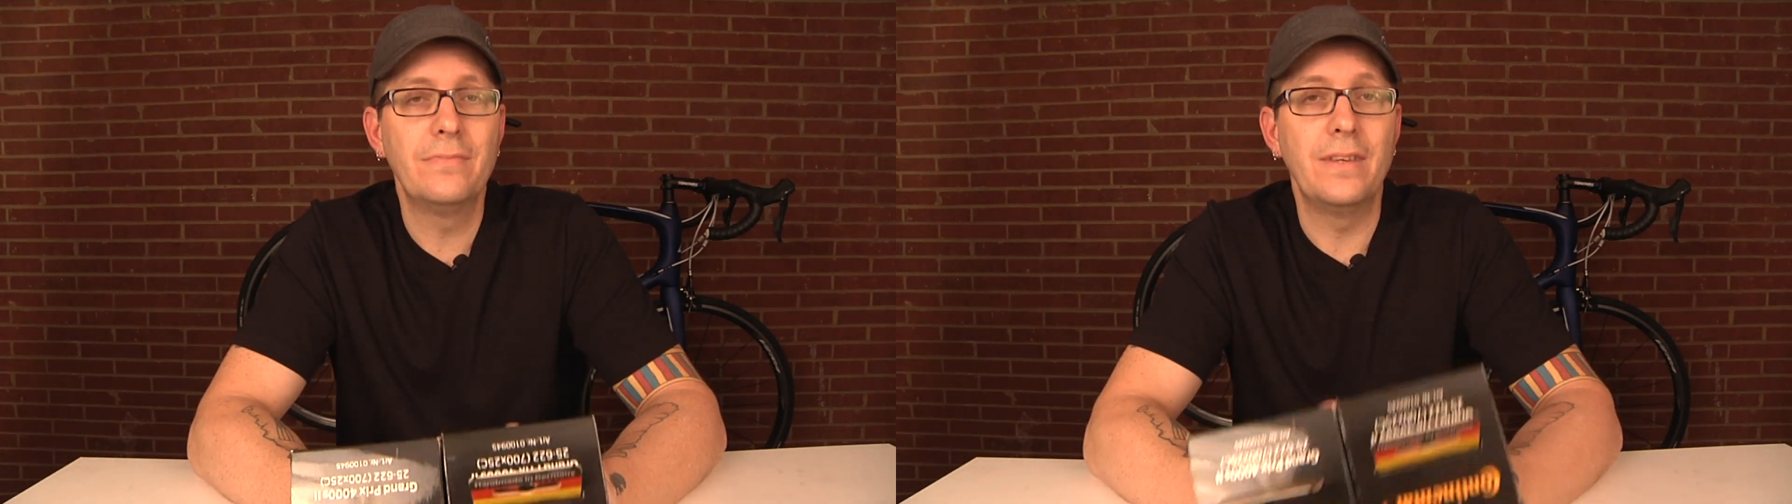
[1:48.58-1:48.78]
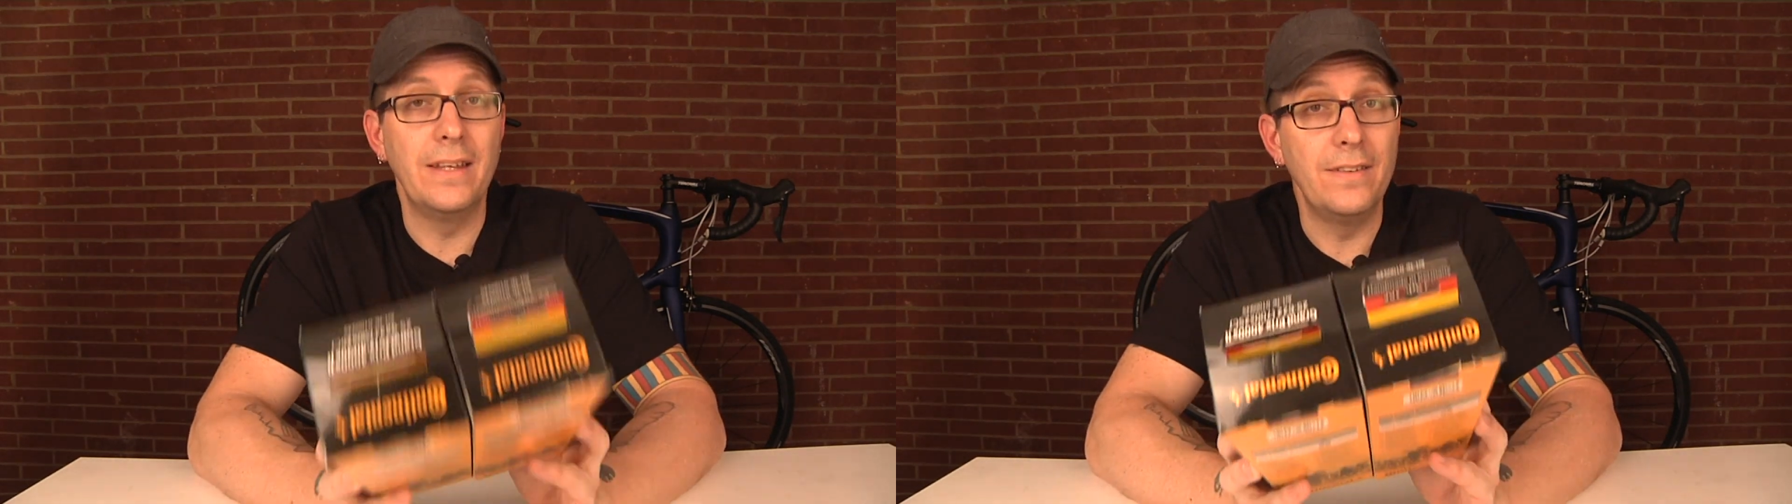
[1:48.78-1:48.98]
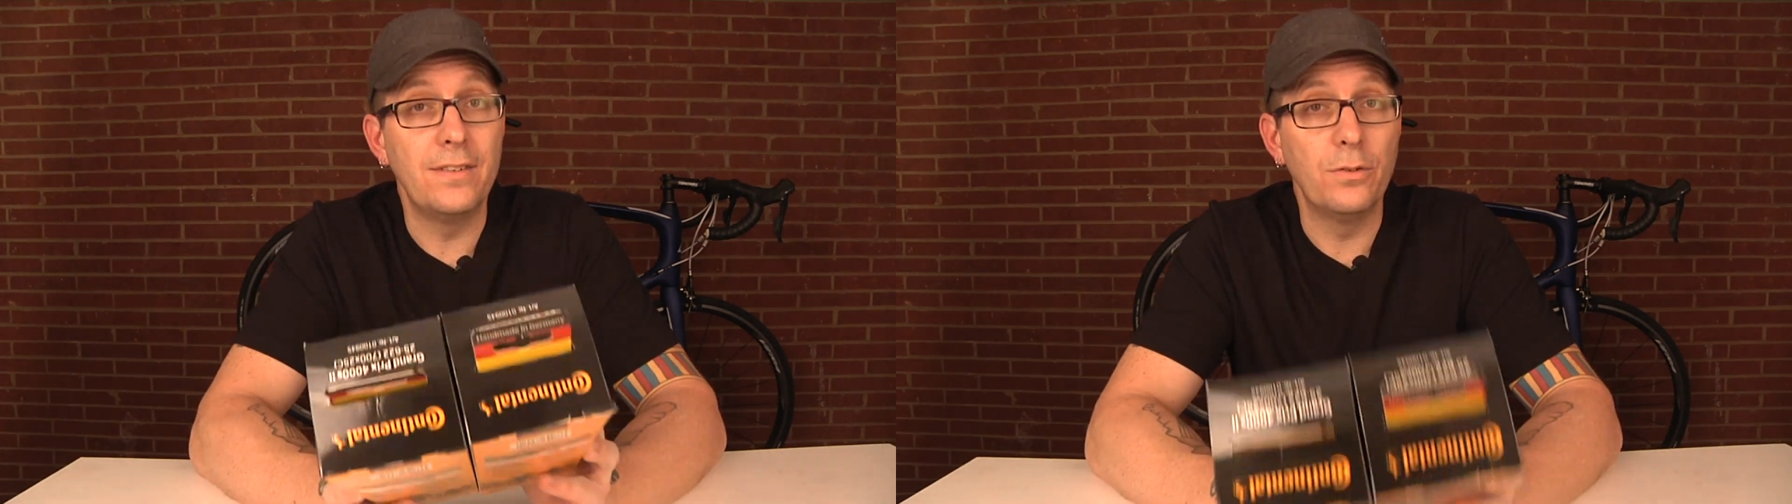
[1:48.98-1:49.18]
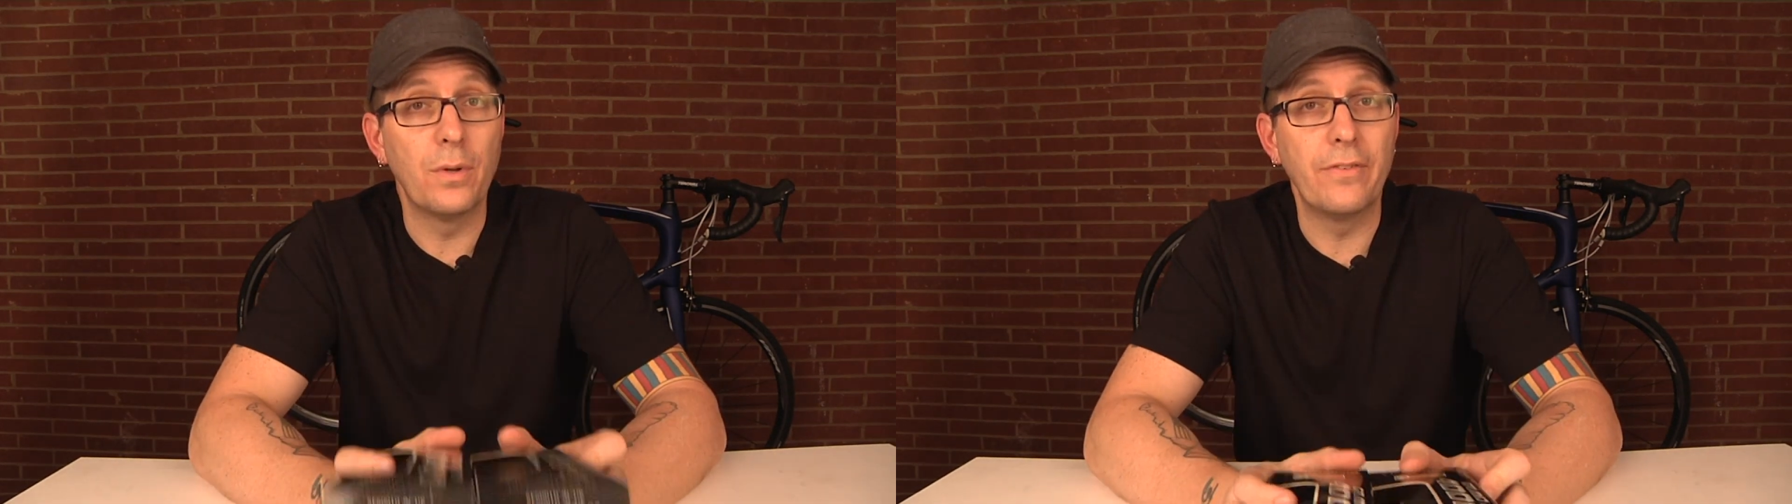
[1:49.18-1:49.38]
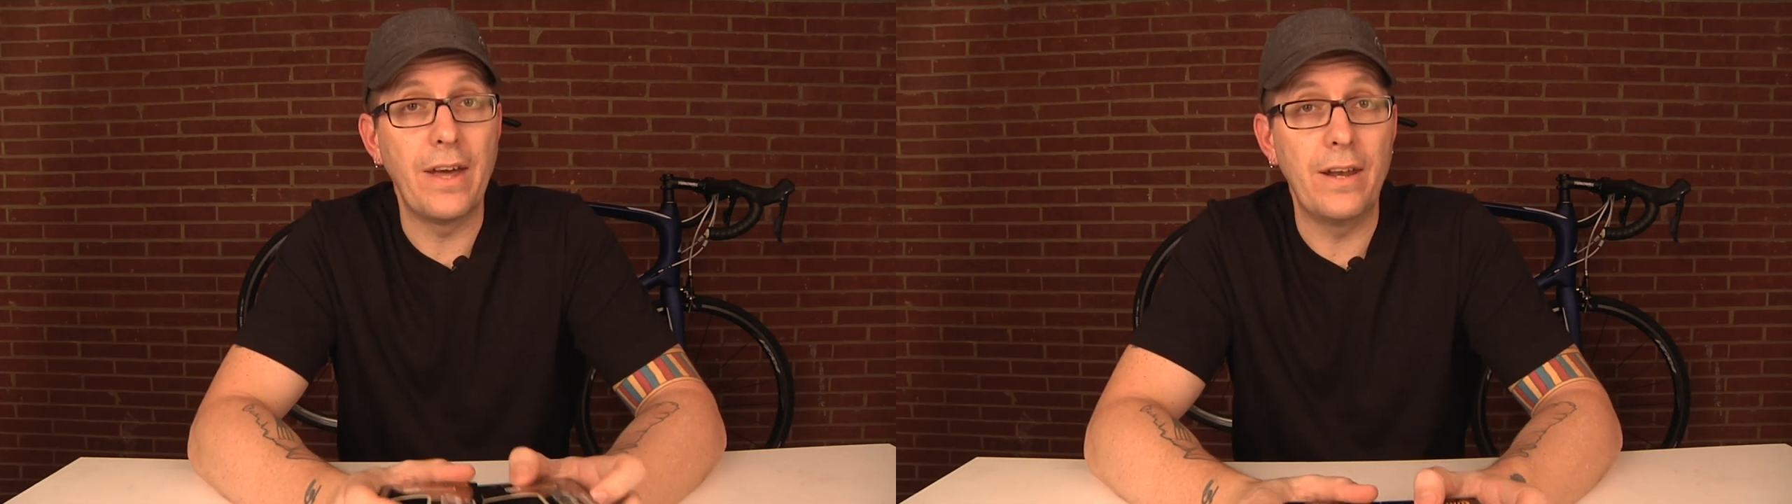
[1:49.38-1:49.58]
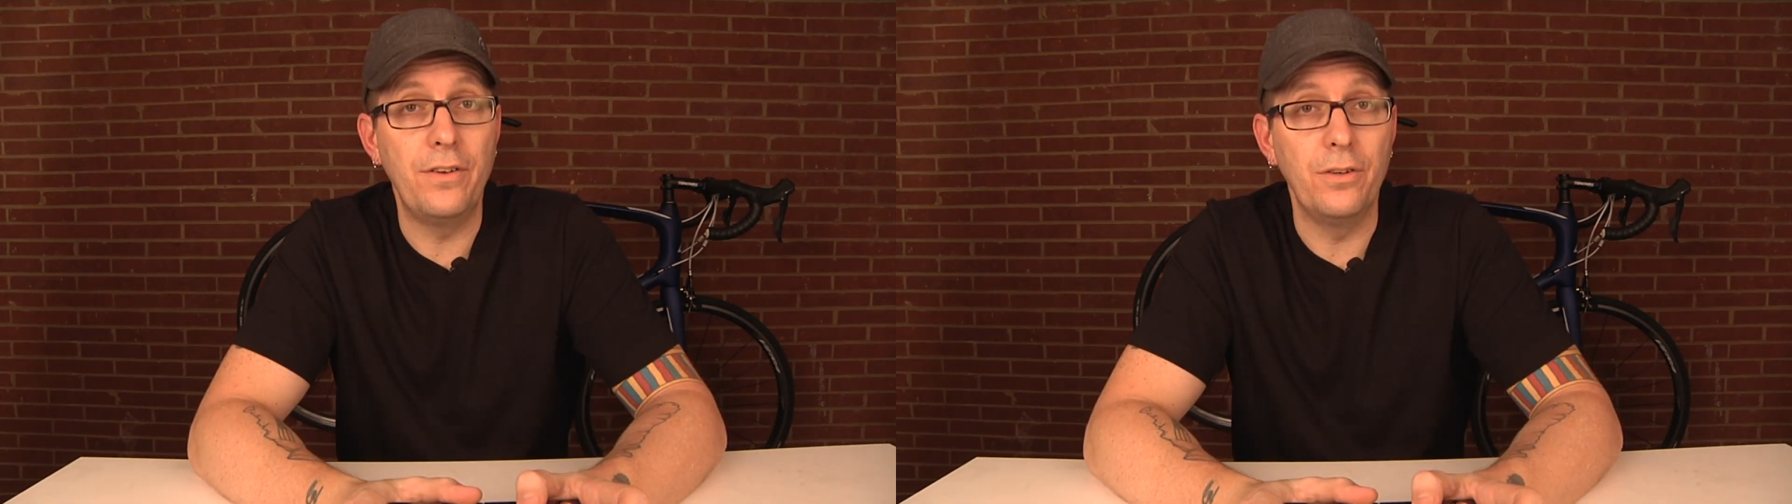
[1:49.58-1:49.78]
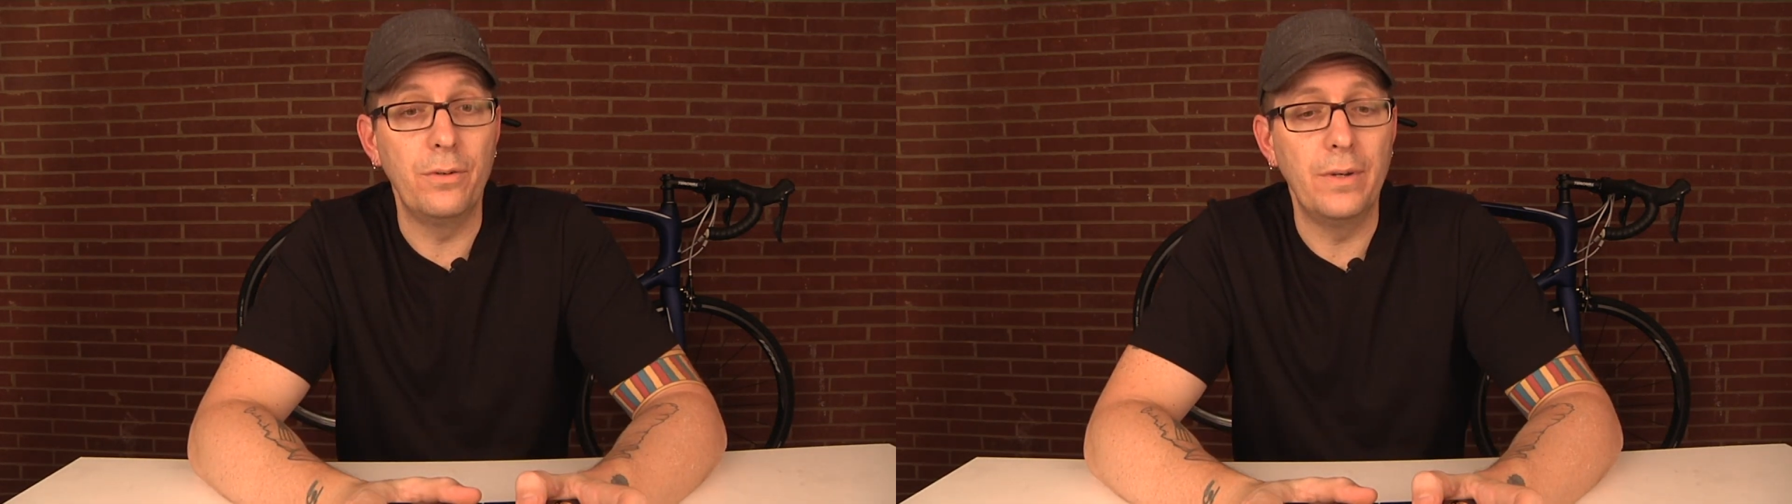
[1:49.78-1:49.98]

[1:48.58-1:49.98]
then this is what I've got to do.